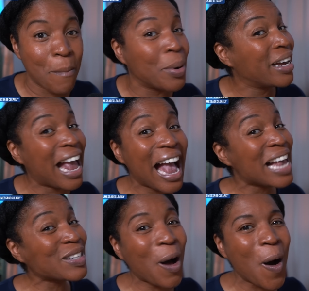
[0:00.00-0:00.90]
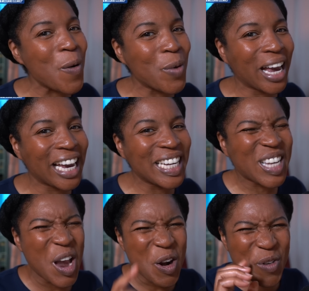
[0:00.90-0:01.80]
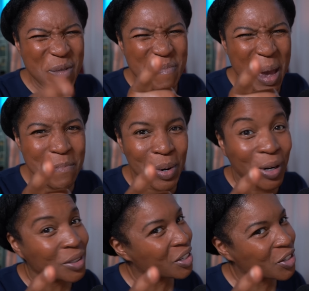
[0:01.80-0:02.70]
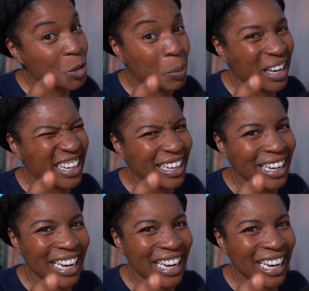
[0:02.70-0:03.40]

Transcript: But as always, remember to speak